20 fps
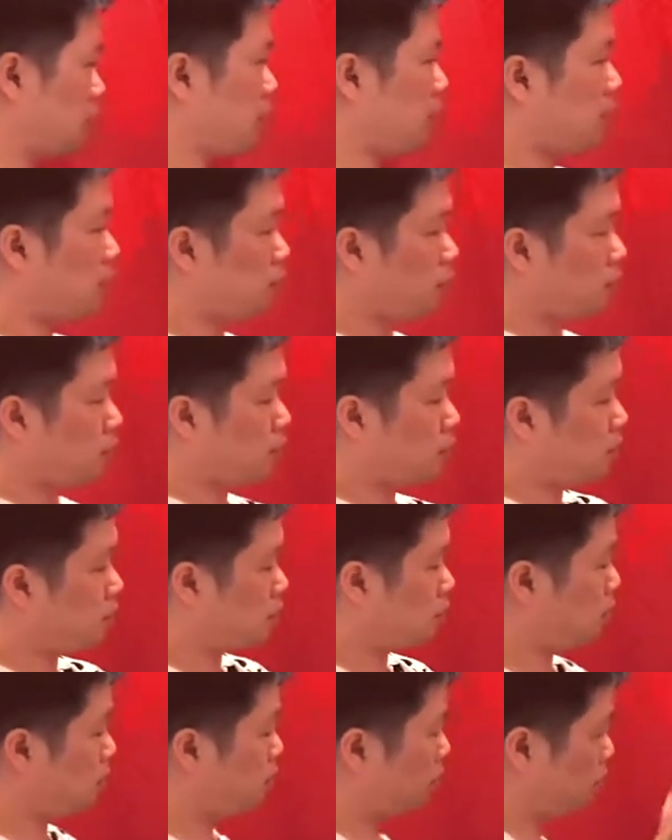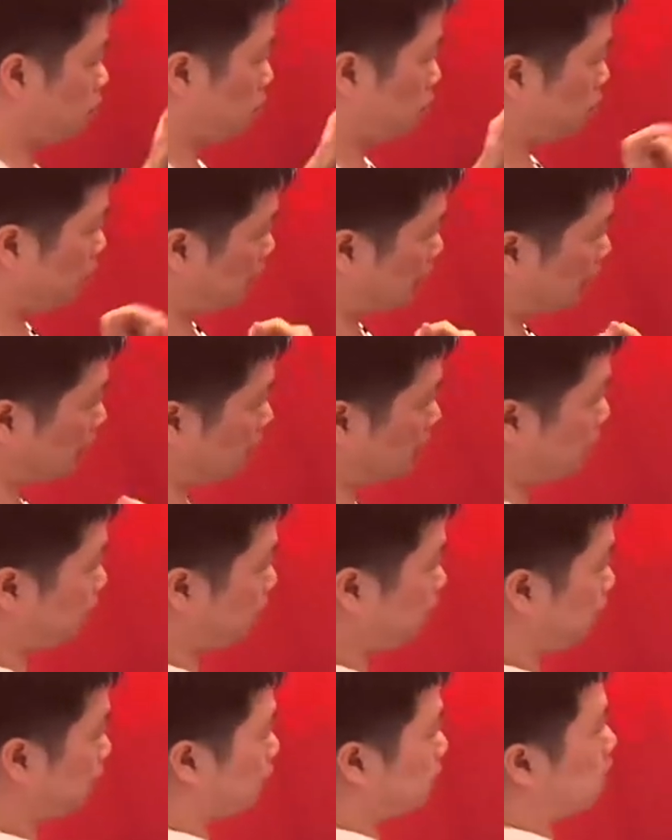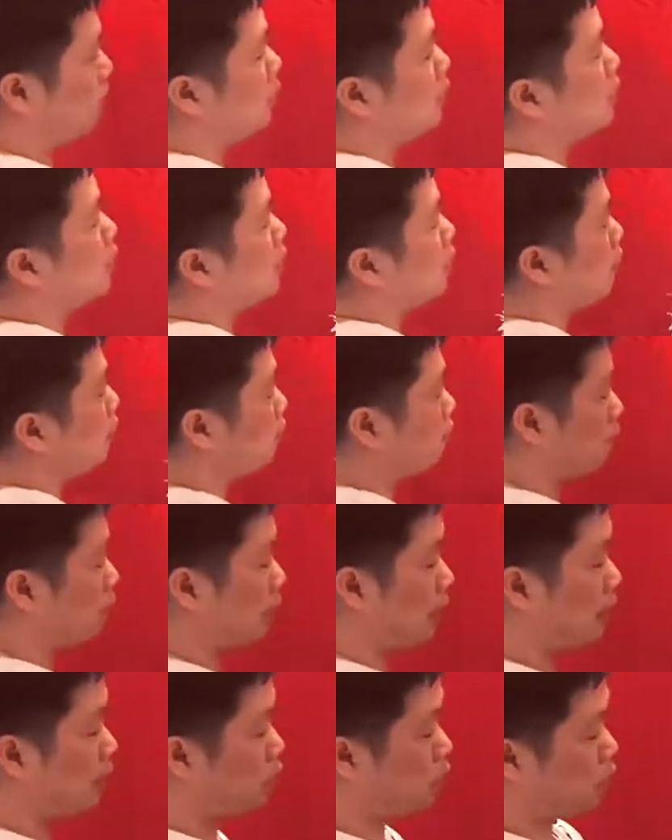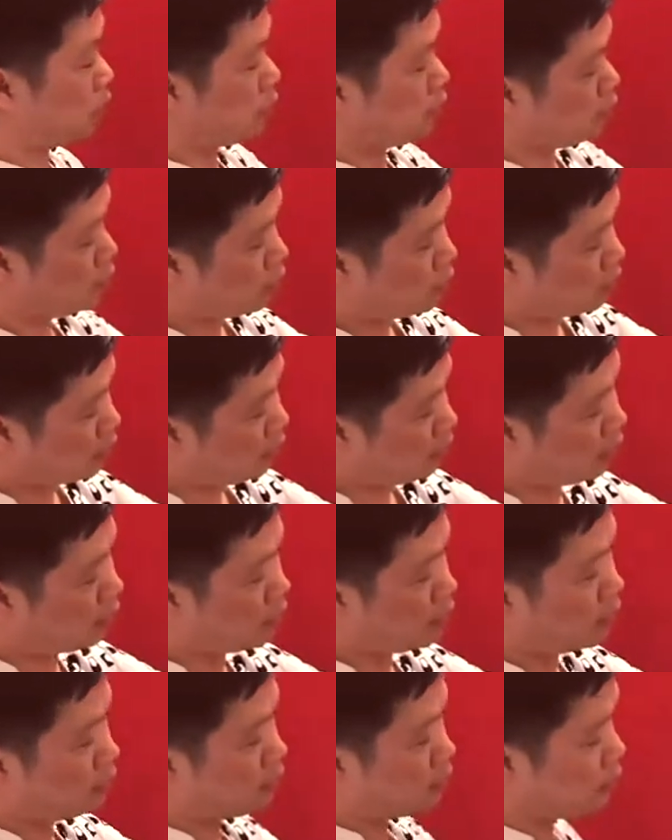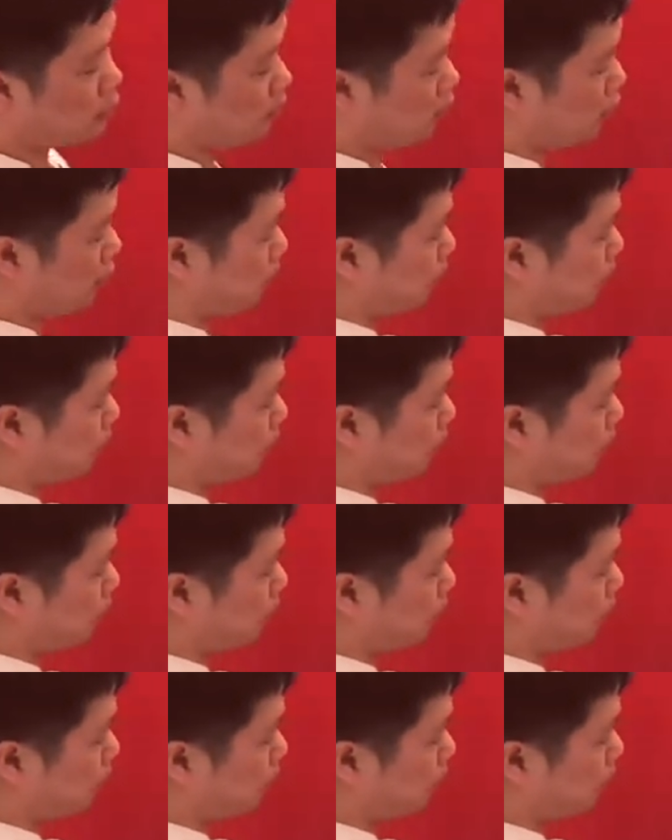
So we have some flower going on, so